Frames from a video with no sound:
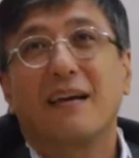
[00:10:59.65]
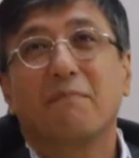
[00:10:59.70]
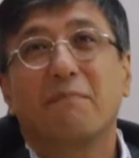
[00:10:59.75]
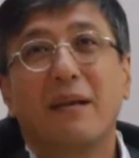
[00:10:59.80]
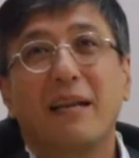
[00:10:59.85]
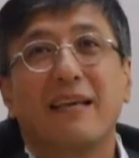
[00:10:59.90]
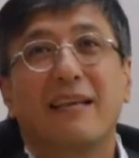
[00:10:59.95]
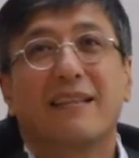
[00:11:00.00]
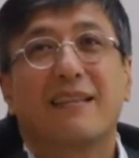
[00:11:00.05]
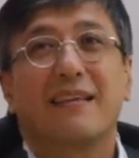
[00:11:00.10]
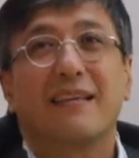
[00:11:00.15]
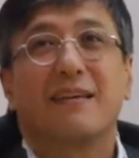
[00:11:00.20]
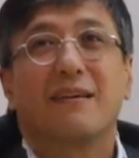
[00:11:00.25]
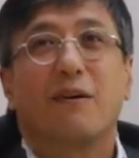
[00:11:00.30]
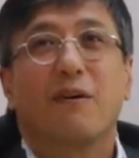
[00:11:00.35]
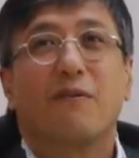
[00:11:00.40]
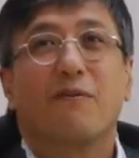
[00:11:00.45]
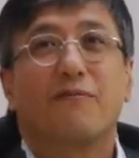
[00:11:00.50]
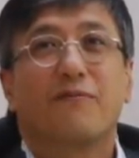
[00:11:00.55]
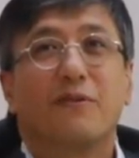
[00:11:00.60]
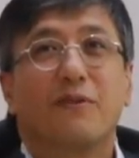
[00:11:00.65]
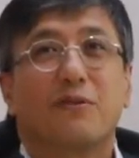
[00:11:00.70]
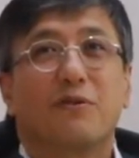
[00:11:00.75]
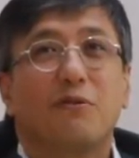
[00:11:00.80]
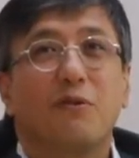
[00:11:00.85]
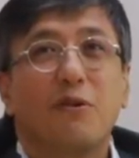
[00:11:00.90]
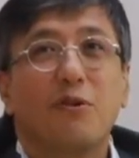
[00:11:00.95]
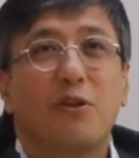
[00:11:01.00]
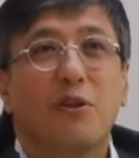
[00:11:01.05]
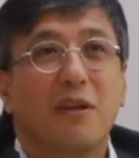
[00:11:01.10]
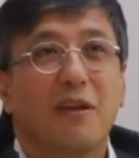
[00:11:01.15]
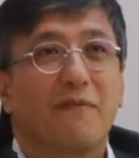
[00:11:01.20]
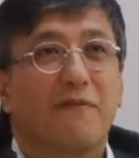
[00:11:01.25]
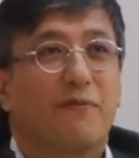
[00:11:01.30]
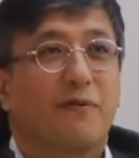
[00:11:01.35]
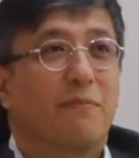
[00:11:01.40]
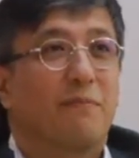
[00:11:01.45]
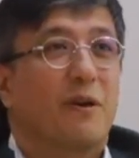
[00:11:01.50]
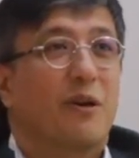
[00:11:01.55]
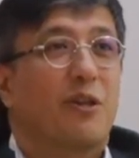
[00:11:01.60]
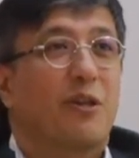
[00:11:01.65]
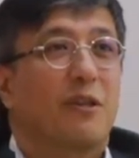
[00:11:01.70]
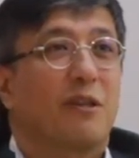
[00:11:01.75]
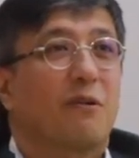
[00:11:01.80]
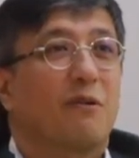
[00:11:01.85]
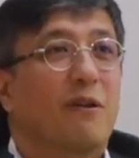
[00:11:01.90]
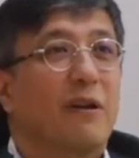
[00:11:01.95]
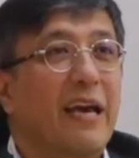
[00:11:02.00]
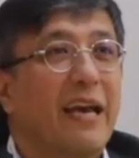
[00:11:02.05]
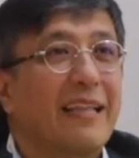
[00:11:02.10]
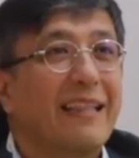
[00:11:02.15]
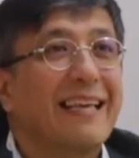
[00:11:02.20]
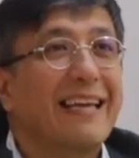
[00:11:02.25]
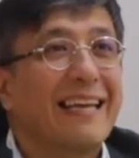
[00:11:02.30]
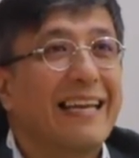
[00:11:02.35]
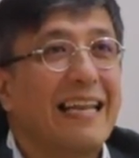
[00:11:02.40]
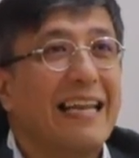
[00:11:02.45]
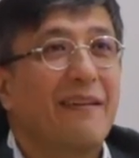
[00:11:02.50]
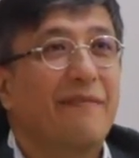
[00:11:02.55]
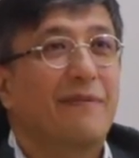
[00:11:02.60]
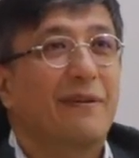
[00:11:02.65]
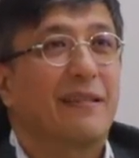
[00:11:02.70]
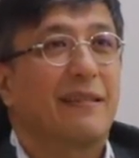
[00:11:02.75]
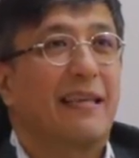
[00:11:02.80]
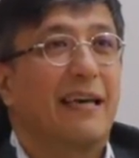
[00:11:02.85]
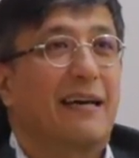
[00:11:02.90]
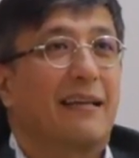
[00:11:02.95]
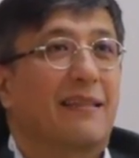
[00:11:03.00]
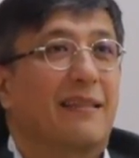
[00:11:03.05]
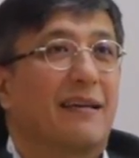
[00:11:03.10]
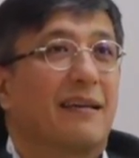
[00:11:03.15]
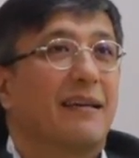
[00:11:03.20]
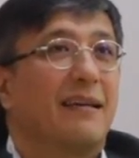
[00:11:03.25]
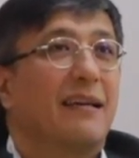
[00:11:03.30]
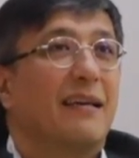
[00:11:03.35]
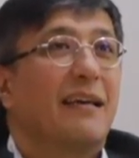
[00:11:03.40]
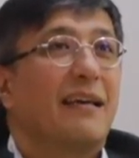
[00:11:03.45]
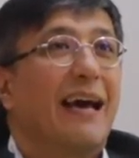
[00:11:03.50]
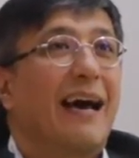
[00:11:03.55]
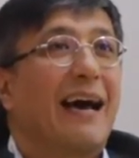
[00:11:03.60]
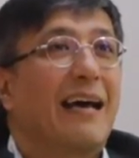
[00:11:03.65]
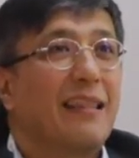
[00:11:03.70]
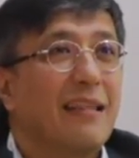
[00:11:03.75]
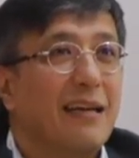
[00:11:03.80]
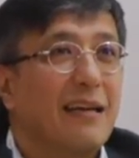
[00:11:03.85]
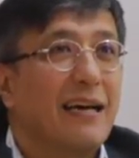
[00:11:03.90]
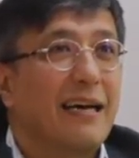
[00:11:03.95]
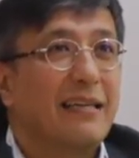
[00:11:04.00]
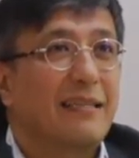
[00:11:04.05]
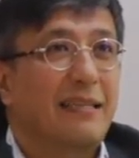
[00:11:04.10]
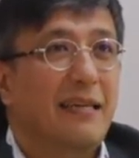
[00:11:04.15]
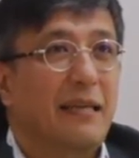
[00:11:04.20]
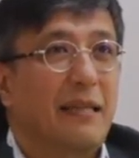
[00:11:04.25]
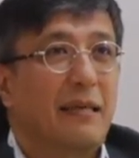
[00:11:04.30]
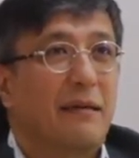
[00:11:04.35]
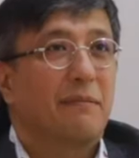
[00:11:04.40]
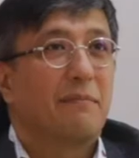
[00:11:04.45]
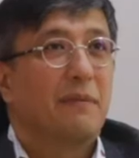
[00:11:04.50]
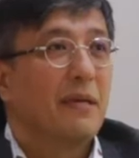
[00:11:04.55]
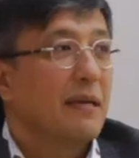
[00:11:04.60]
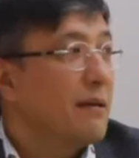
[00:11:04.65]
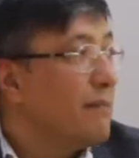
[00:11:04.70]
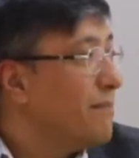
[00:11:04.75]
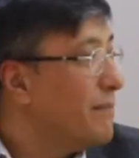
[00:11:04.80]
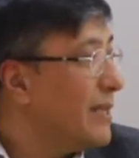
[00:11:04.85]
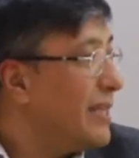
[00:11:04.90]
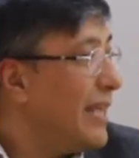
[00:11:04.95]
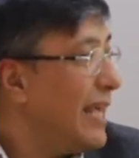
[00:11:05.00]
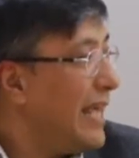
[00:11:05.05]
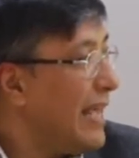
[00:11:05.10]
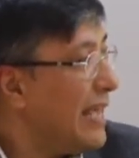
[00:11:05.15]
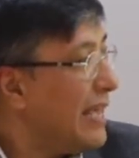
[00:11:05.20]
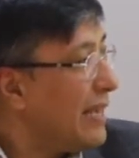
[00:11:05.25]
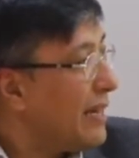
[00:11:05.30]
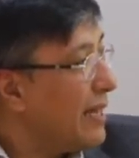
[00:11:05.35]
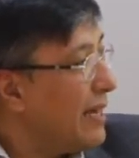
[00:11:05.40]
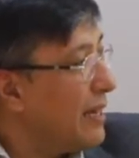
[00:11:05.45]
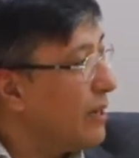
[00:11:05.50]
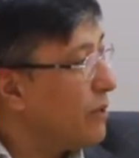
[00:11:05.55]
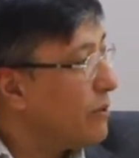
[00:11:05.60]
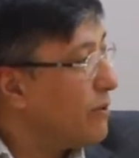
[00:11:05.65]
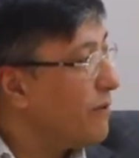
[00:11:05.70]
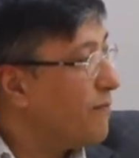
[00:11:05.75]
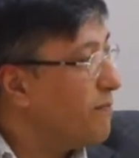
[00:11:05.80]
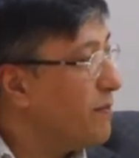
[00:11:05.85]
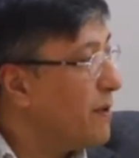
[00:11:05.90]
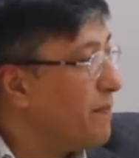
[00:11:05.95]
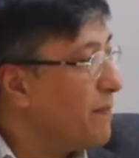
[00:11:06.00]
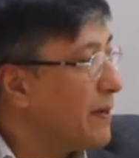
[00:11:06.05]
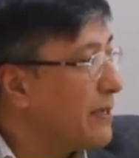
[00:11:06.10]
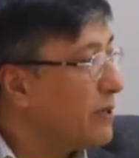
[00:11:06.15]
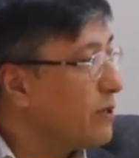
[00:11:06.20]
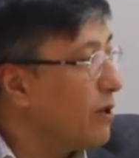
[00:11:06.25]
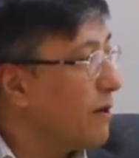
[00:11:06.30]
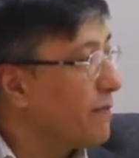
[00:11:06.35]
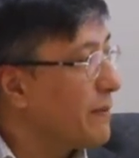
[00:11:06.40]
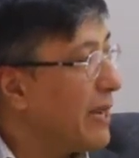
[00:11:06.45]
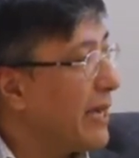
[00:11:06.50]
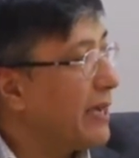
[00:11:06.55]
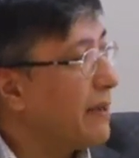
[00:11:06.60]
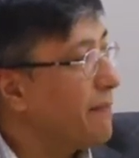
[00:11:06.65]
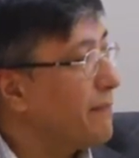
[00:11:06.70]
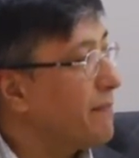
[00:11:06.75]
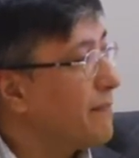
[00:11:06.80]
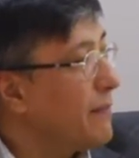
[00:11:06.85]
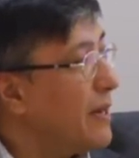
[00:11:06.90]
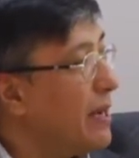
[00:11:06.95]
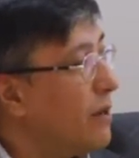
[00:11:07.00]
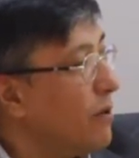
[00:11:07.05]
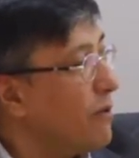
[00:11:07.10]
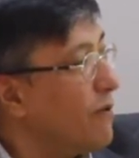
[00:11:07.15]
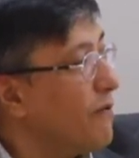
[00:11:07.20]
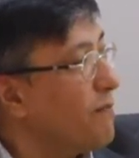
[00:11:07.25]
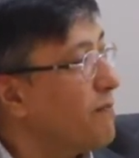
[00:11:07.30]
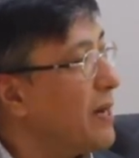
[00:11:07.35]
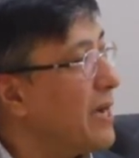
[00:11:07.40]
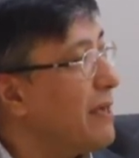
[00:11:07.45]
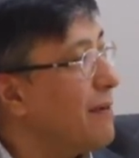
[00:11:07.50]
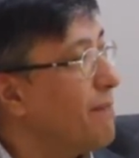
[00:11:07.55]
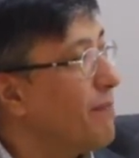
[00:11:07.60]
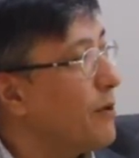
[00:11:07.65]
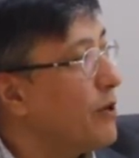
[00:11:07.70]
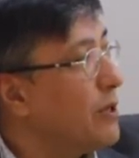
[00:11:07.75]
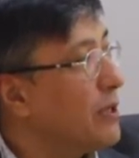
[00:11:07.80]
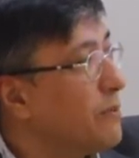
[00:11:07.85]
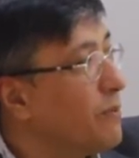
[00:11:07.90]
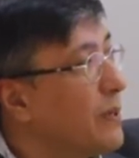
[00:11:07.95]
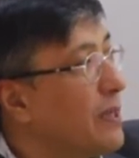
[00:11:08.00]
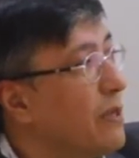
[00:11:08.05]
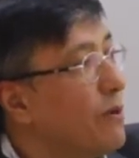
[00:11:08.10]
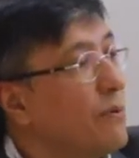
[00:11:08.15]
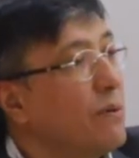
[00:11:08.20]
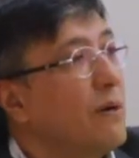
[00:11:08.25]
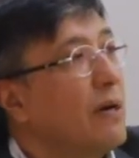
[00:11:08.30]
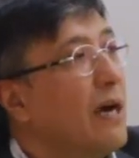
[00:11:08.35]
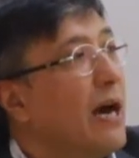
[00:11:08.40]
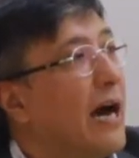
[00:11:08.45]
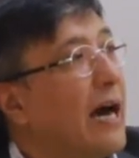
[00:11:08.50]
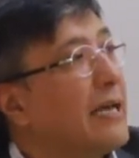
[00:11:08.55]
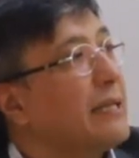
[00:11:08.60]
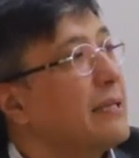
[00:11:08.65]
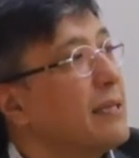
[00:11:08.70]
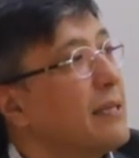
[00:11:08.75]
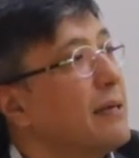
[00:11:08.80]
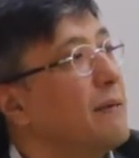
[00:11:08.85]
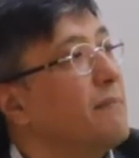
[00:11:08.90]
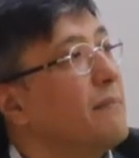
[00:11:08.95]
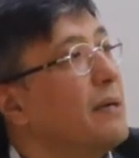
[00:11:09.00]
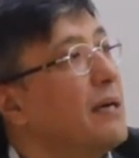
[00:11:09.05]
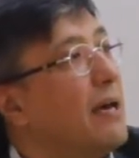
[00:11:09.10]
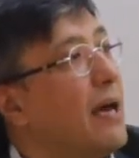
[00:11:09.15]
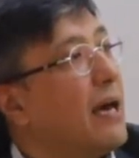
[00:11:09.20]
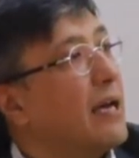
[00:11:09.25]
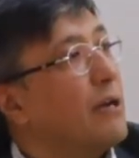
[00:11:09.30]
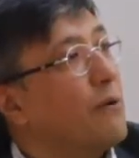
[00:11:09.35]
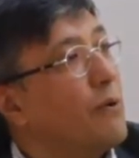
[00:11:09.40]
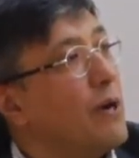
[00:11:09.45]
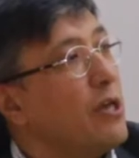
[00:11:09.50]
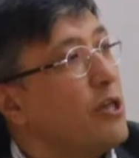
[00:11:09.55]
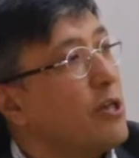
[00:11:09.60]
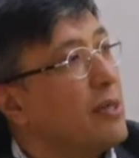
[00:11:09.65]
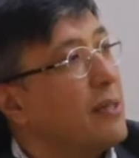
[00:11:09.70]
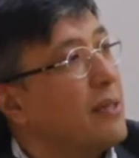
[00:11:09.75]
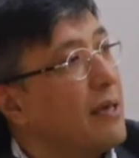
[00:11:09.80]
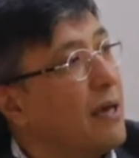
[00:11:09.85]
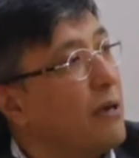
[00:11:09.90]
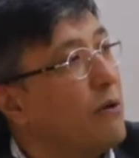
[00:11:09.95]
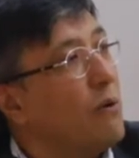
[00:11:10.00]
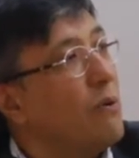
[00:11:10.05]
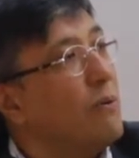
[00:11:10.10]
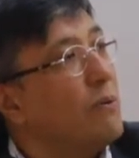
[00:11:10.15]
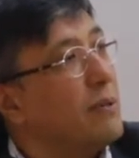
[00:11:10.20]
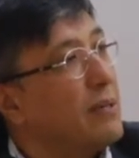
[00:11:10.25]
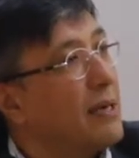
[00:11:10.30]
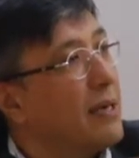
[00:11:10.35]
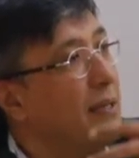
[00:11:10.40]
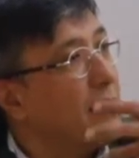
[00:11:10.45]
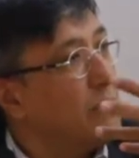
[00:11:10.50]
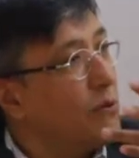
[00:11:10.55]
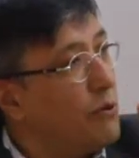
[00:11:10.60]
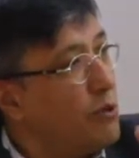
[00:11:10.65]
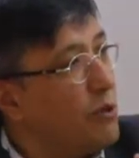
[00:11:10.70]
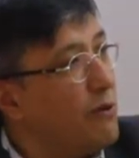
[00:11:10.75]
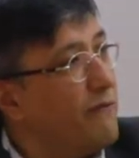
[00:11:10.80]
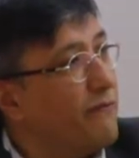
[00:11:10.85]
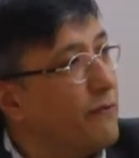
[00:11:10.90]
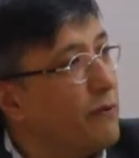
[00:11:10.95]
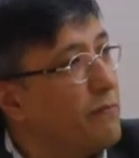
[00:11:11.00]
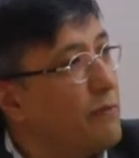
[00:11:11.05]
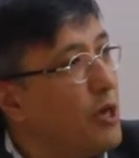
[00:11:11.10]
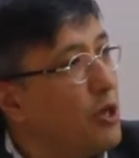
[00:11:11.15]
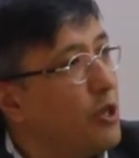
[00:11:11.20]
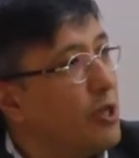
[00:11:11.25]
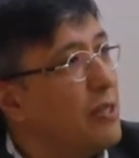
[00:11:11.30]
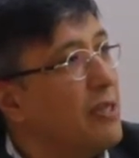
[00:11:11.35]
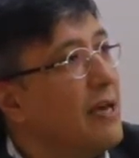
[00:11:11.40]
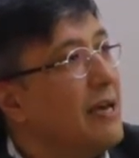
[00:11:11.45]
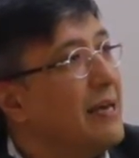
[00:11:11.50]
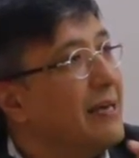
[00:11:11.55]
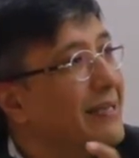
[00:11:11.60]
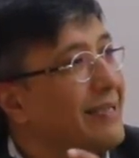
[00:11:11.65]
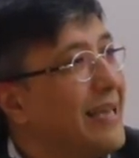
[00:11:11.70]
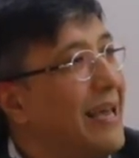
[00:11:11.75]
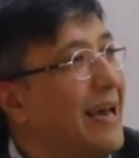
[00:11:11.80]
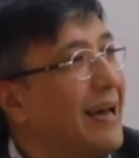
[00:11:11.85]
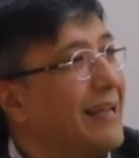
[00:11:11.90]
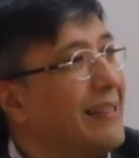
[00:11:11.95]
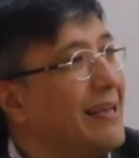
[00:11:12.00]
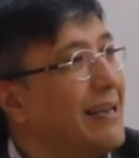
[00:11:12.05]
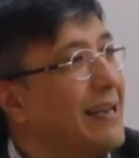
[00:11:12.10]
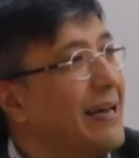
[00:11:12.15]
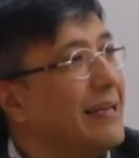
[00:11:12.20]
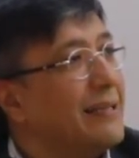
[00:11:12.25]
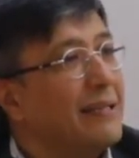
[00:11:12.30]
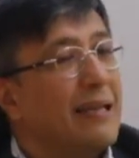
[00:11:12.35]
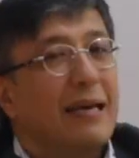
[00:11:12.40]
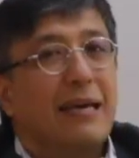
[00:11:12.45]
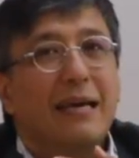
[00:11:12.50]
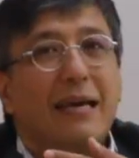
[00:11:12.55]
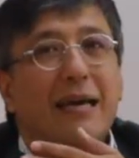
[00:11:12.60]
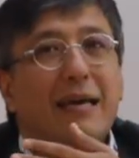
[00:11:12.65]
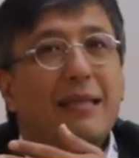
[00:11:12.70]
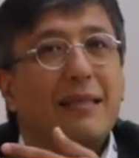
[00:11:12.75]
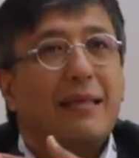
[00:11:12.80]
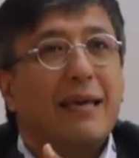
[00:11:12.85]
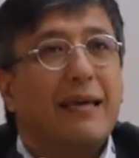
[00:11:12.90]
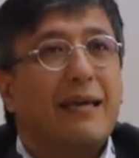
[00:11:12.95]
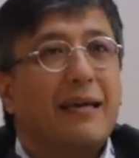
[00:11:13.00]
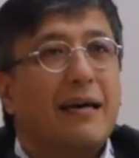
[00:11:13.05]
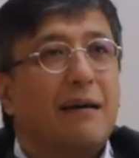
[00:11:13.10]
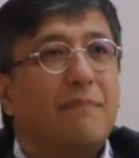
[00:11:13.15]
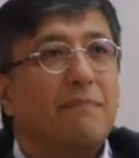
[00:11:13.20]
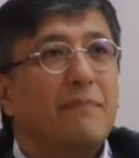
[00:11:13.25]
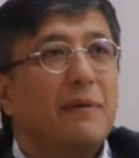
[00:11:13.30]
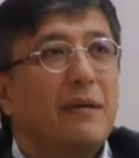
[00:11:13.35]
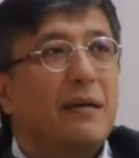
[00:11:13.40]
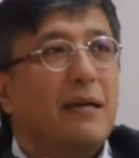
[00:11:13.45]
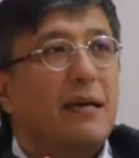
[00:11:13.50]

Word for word: ability of searching information collecting relevant data analyzing them but here a lot of people stop like a lot of my employees when you ask them a question they go they search information they analyze and they come